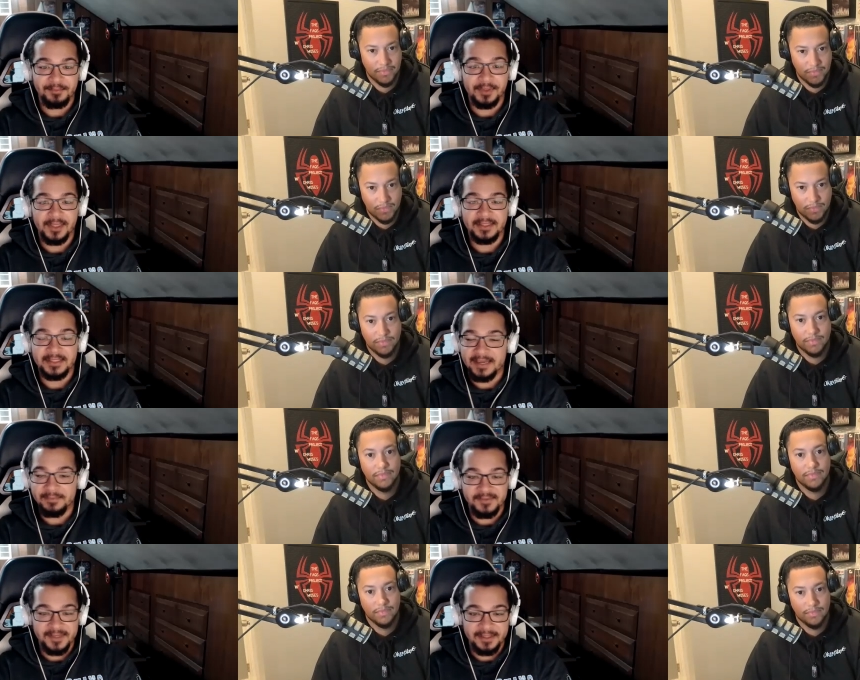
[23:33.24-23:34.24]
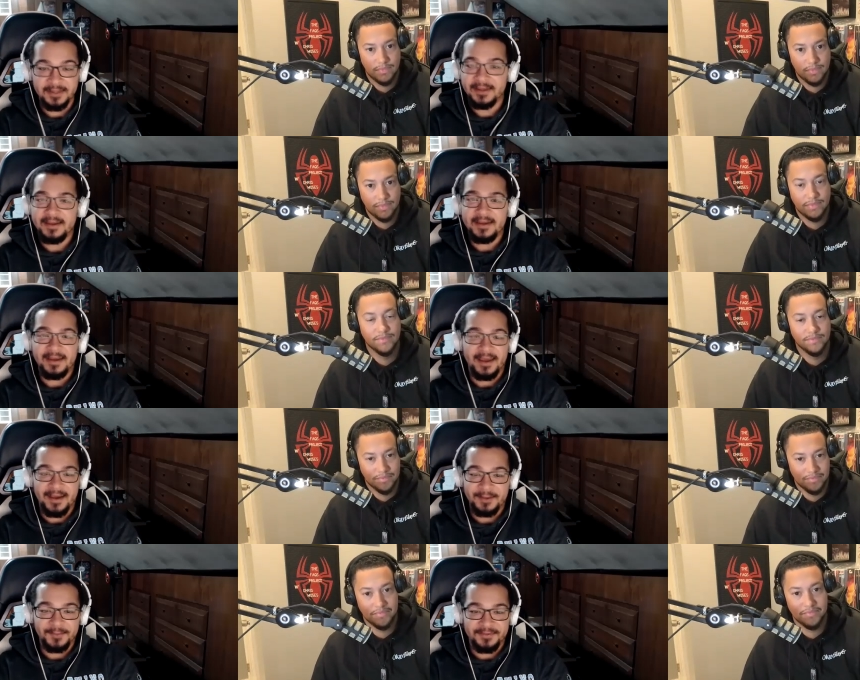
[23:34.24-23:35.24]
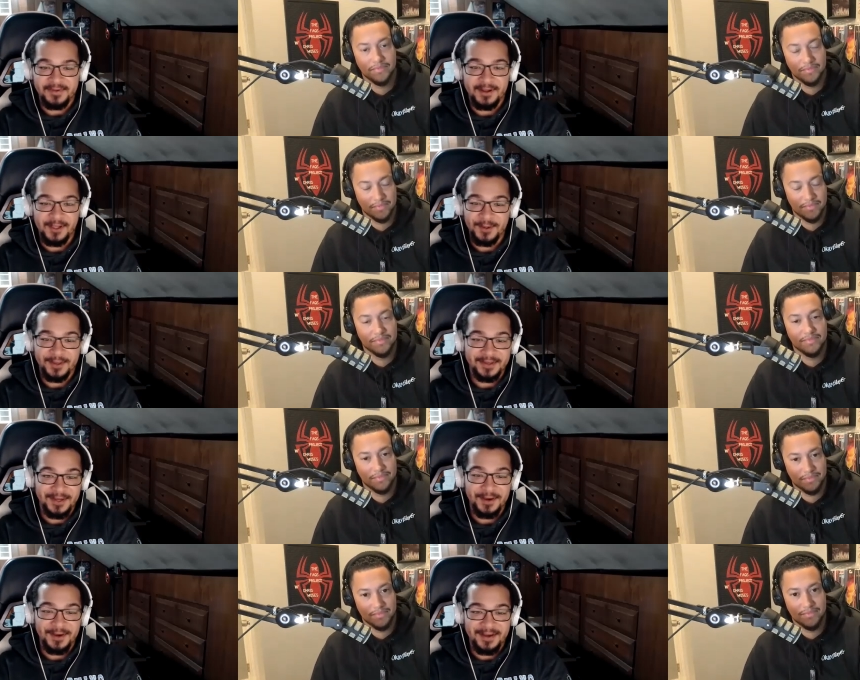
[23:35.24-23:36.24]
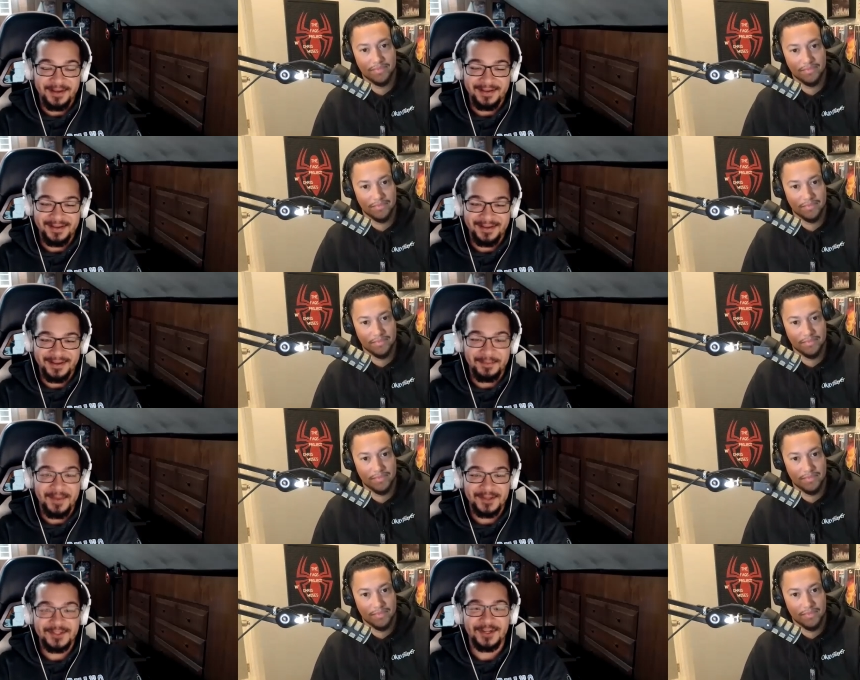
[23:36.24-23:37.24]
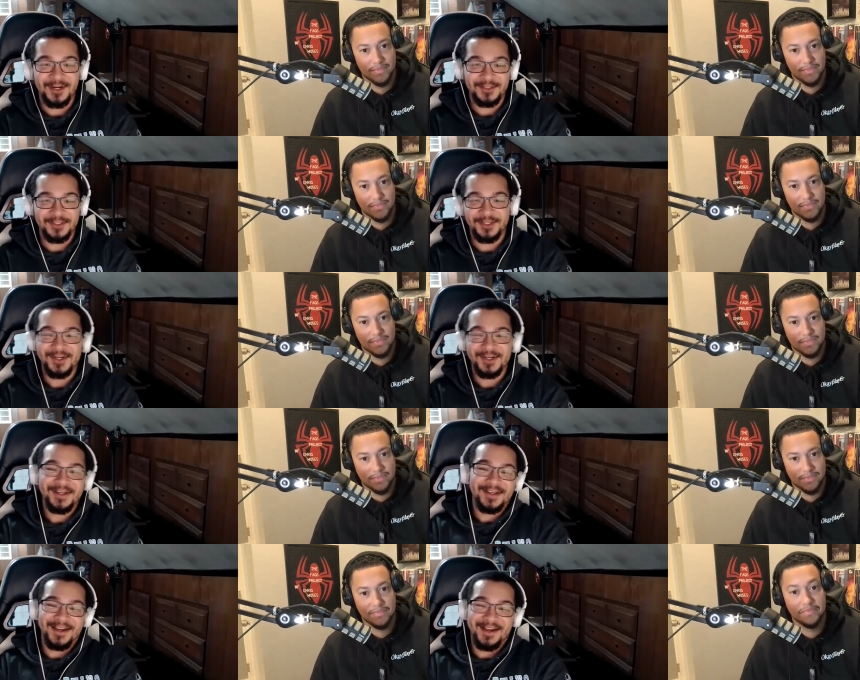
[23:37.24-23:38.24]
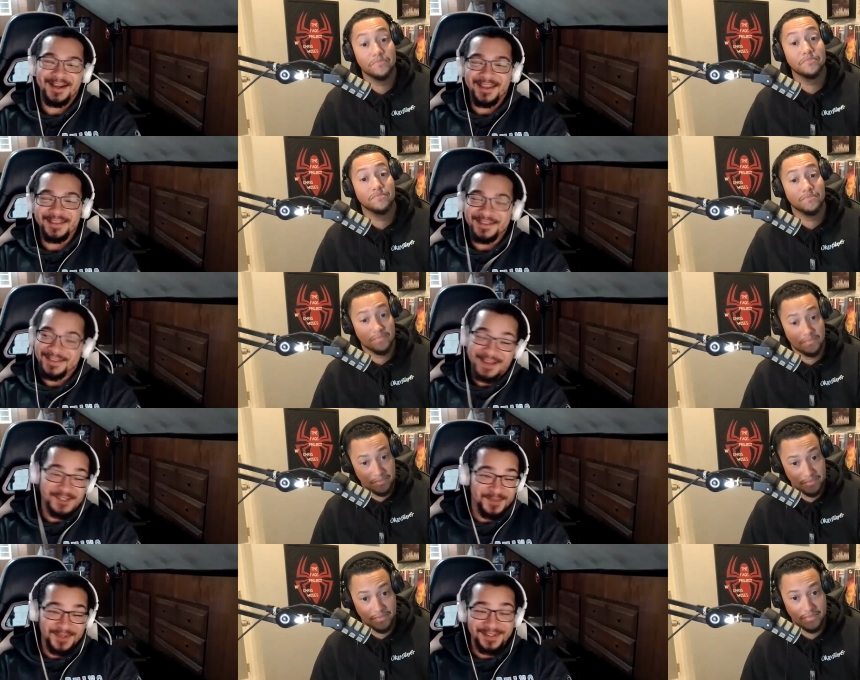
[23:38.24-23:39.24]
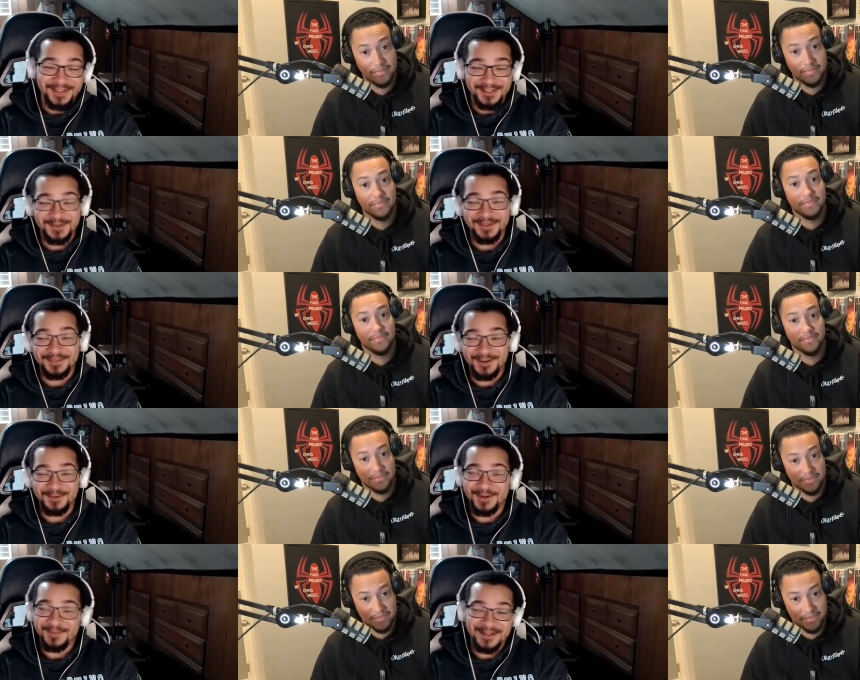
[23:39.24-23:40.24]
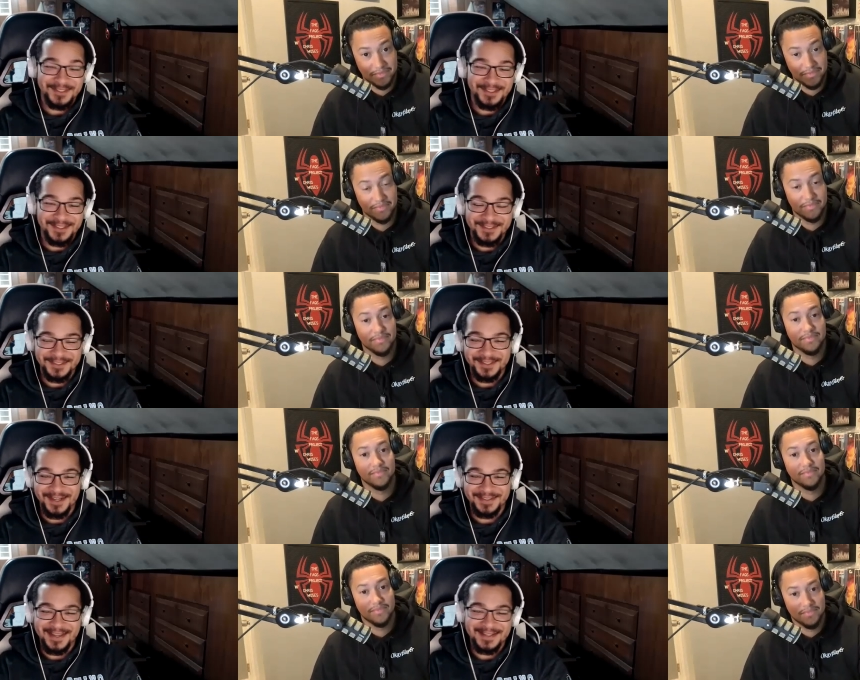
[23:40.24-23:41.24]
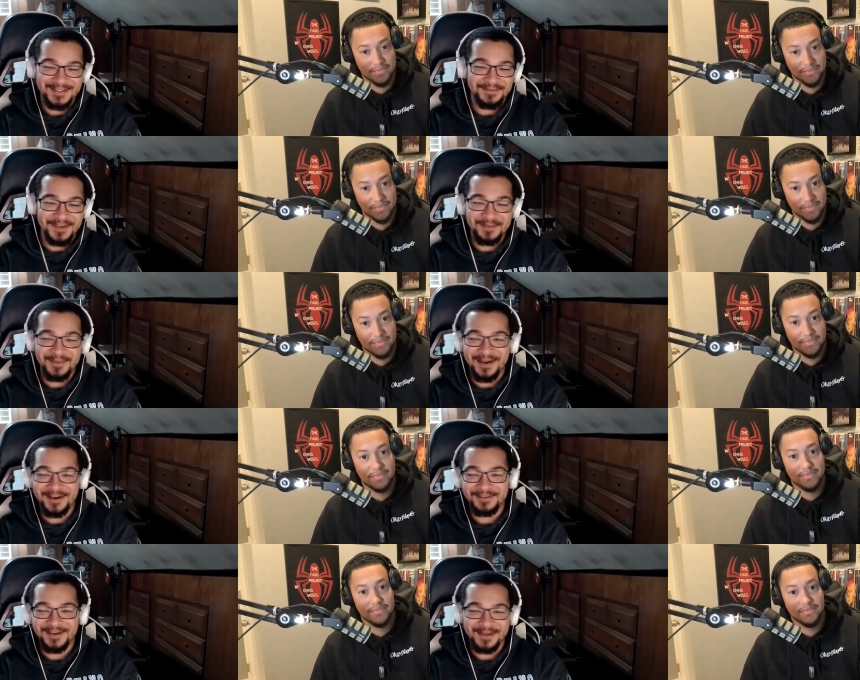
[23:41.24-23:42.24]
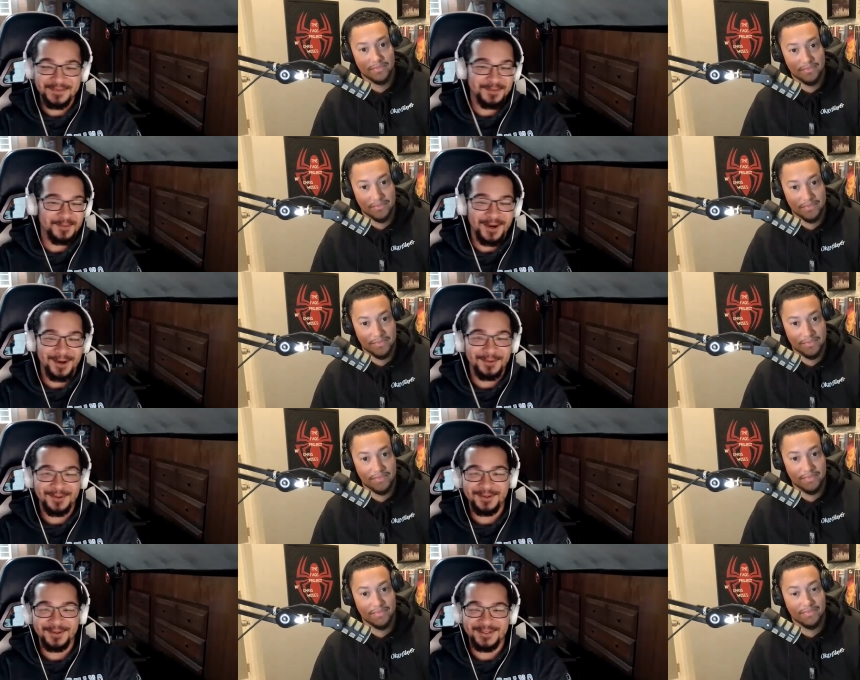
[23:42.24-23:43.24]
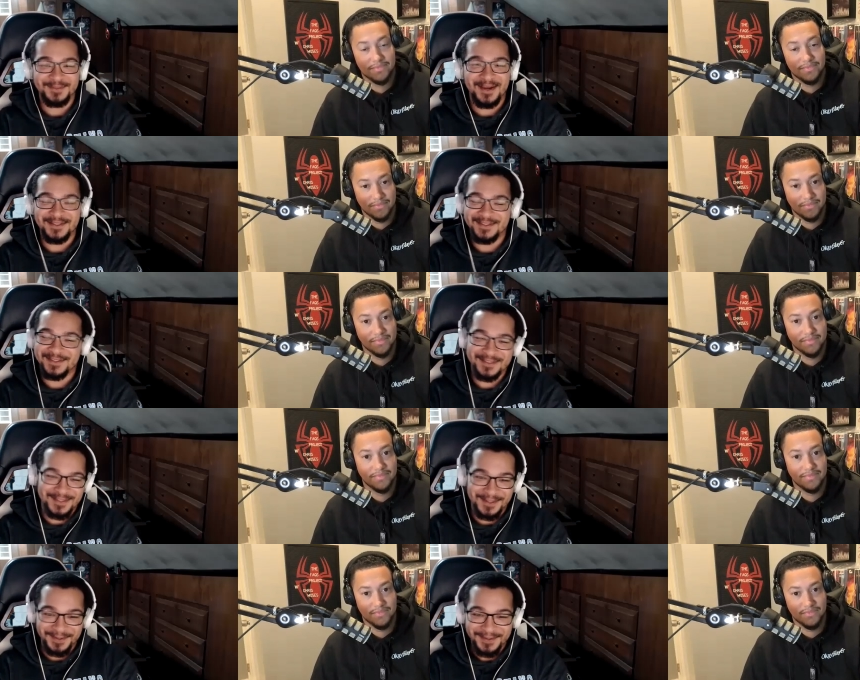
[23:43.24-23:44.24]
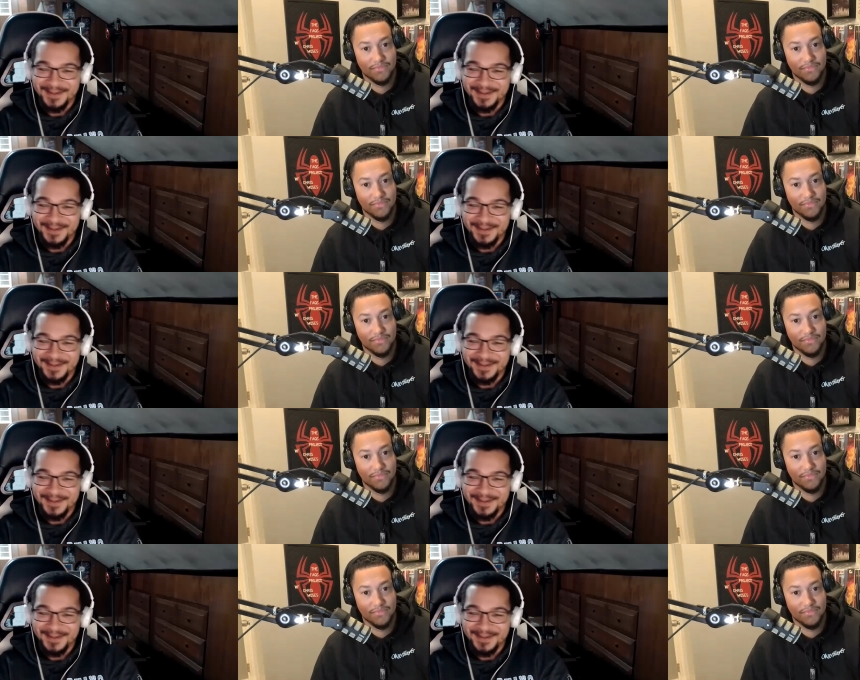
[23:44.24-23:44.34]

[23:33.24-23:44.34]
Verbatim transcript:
Speaker 1: Blood Type V, uh, mm-hmm. and we follow you know uh, a monster hunter uh, and that should be that should be a fun one. A monster hunter, and it's got some vampire vibes, some werewolves, some monsters. So